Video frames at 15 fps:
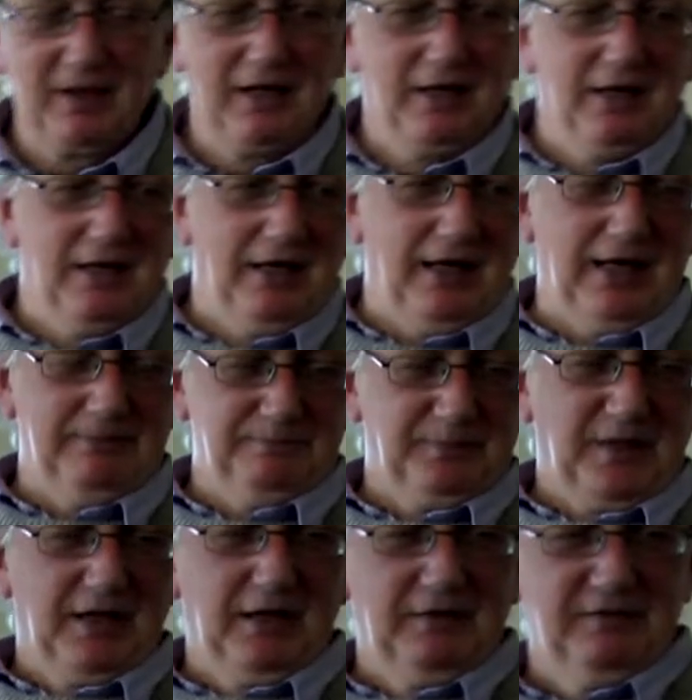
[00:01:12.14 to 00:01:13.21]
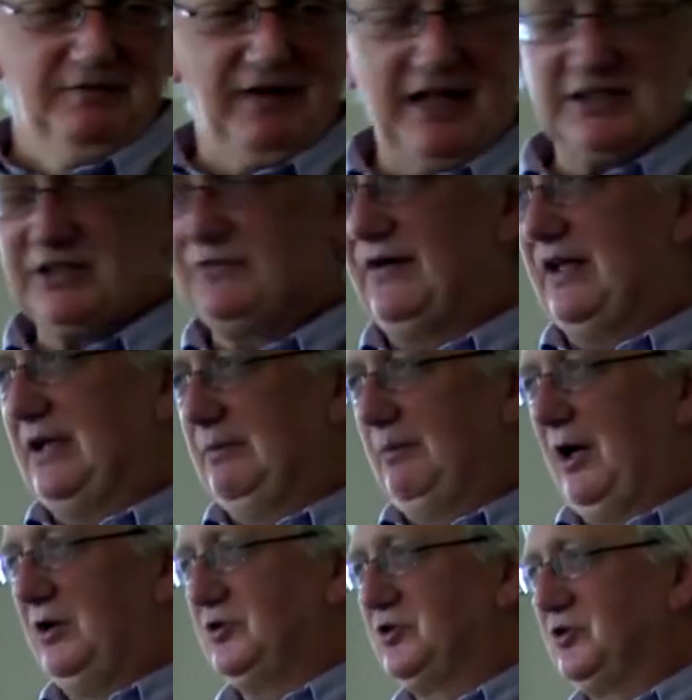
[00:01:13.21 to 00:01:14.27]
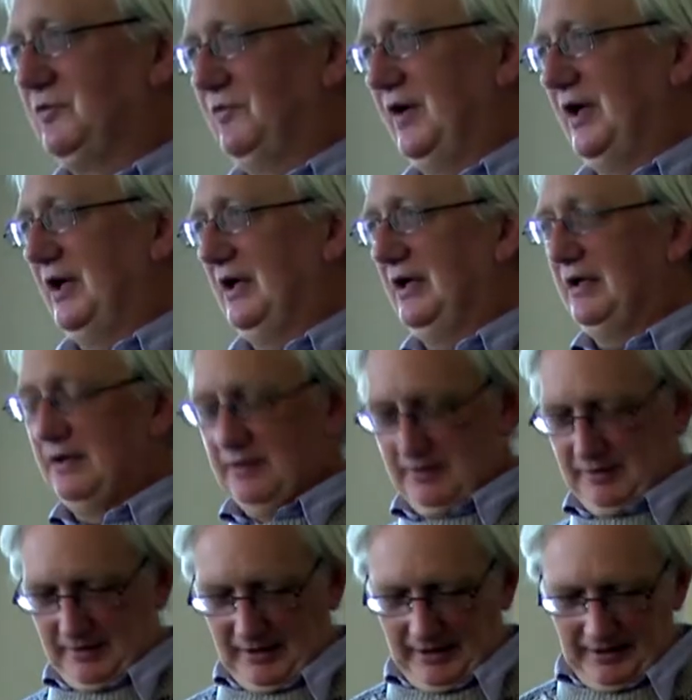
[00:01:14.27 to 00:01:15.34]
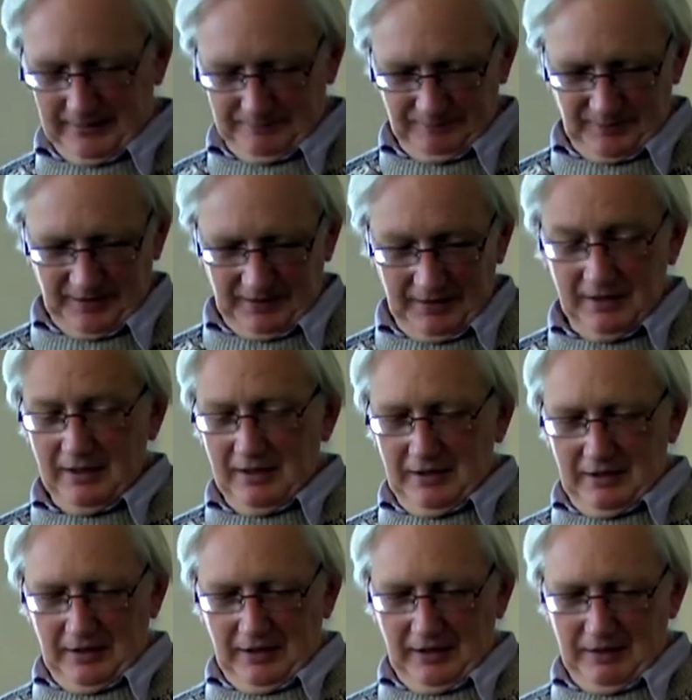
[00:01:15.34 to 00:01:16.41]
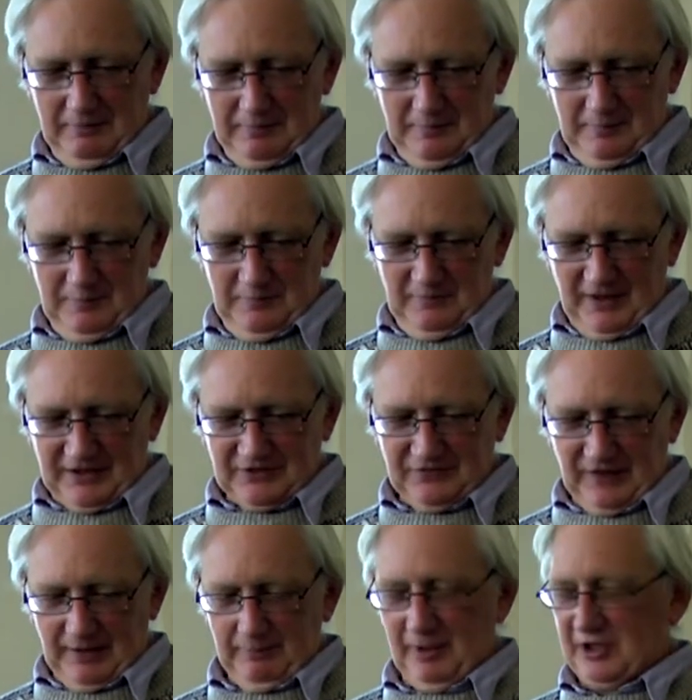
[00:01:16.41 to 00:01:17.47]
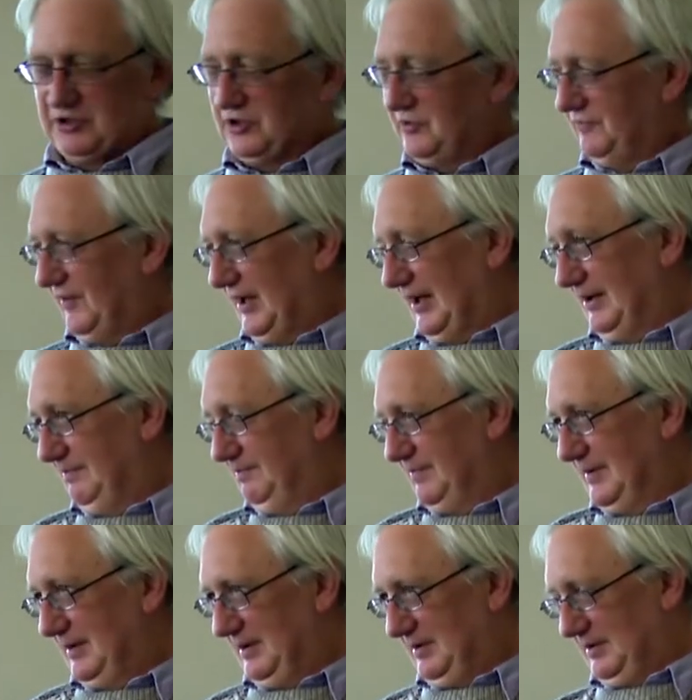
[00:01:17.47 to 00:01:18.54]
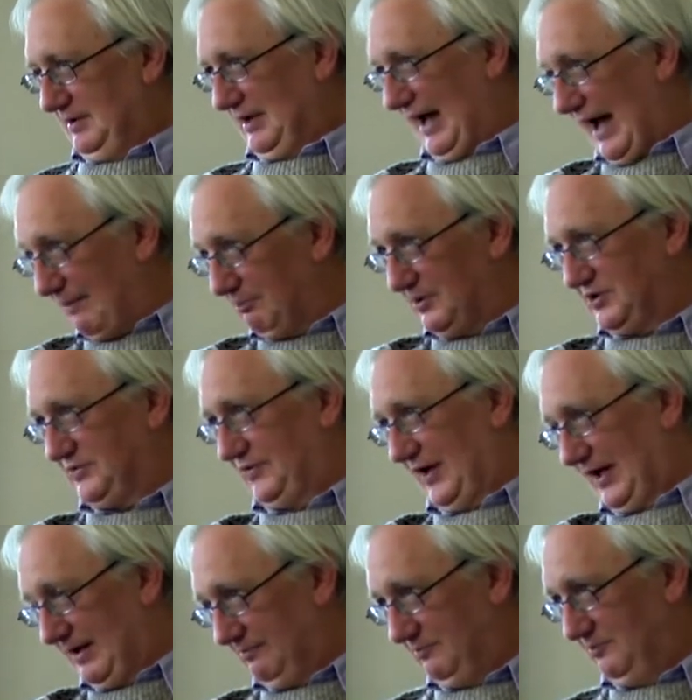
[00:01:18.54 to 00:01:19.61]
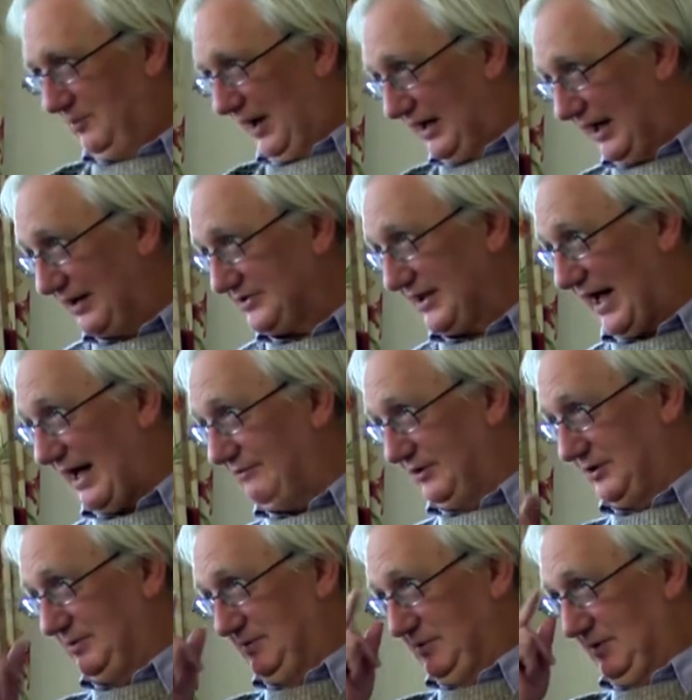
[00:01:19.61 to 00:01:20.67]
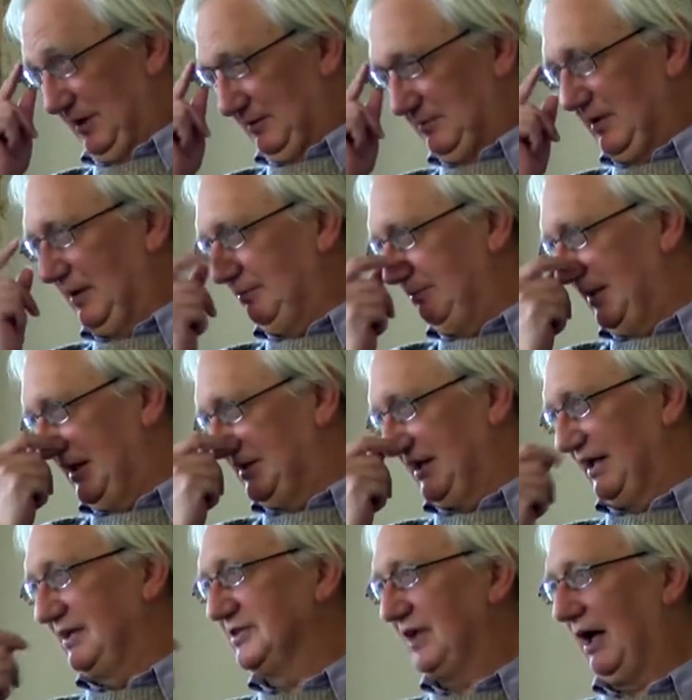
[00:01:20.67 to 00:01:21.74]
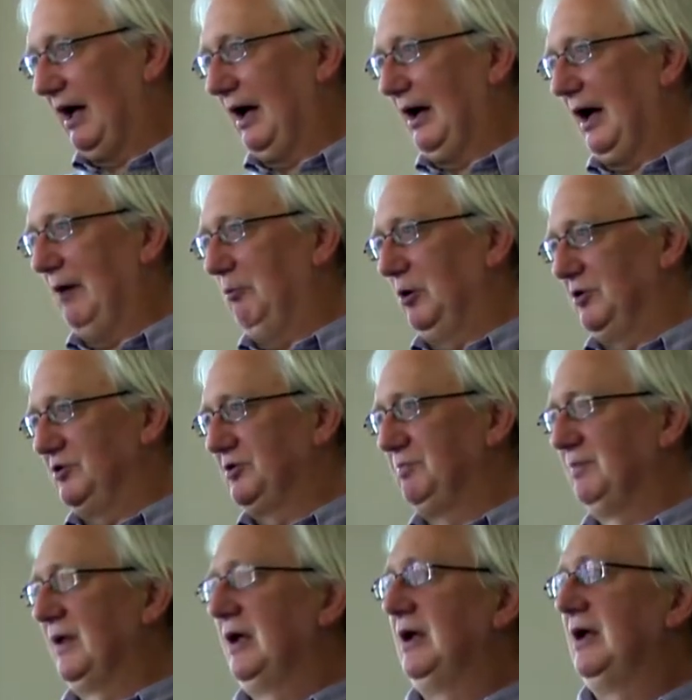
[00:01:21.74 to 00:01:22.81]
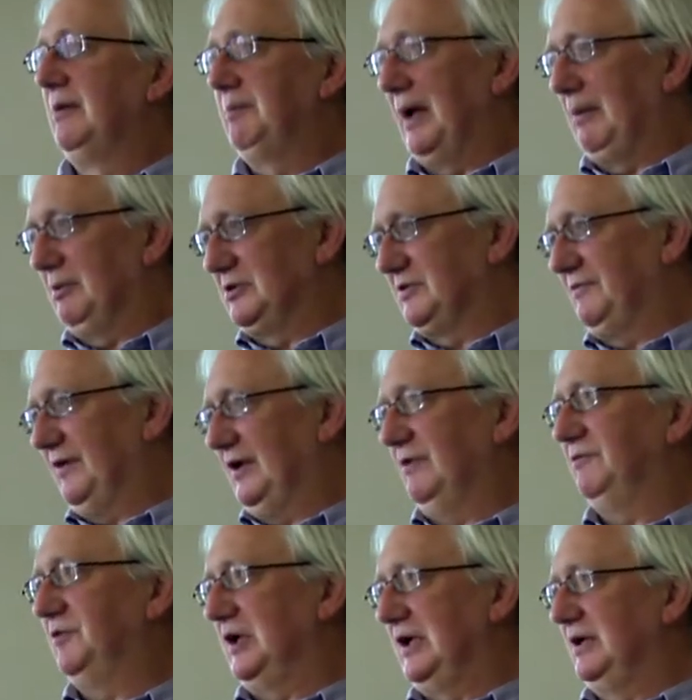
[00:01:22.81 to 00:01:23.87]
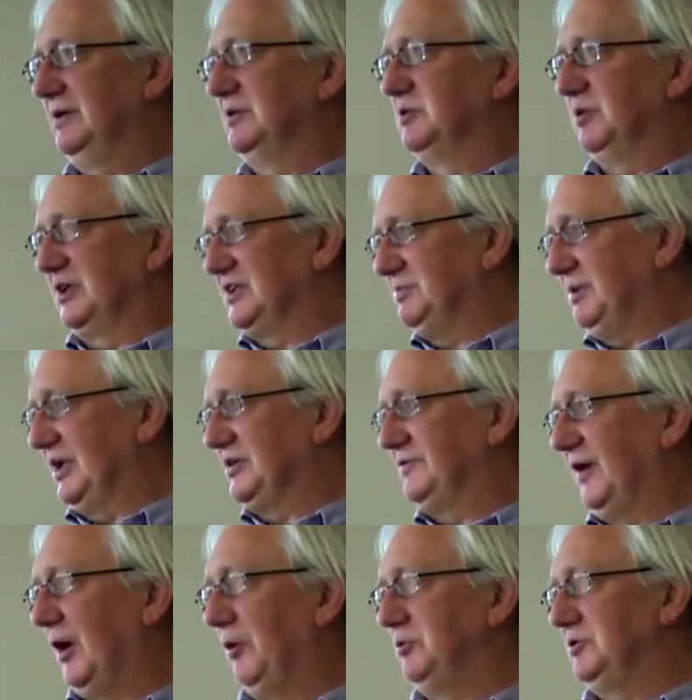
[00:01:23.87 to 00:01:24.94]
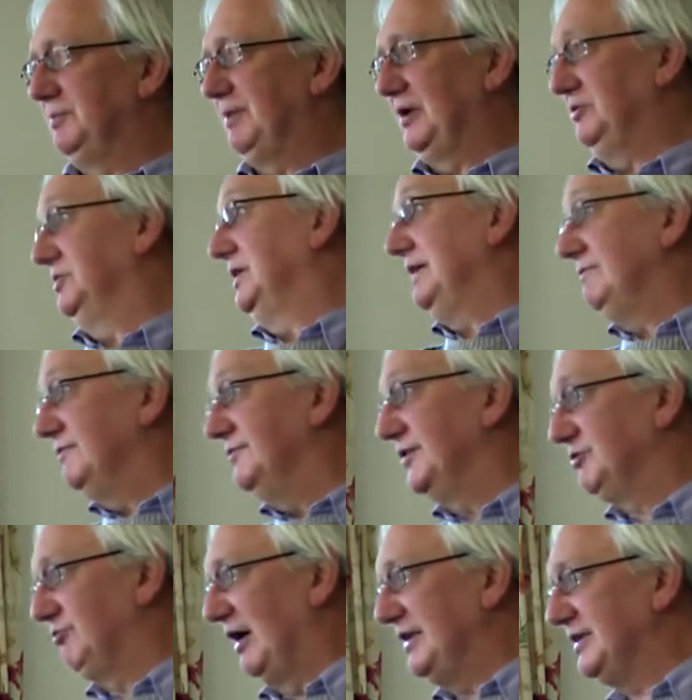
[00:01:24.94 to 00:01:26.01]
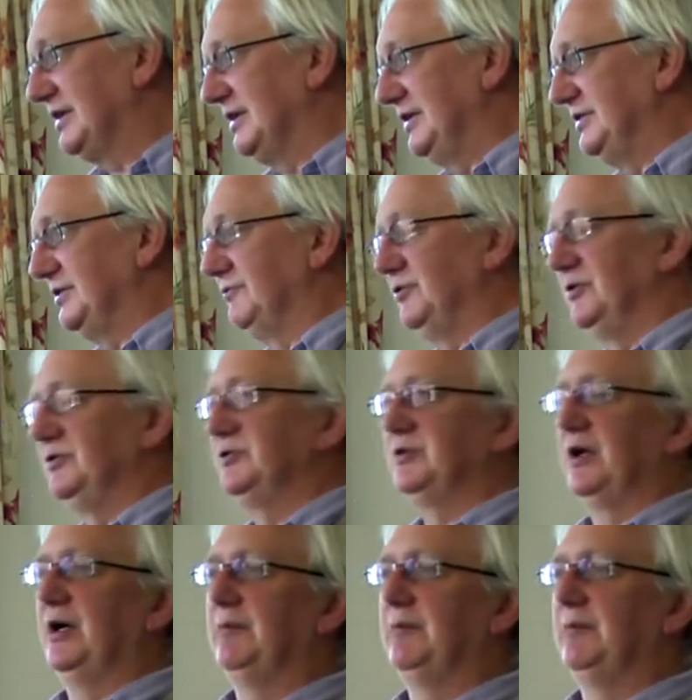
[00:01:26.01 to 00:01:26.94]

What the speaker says: But that's very much the that's very much the atmosphere I like to have at meetings. I want people to feel free to express their own opinion, even if it's radically different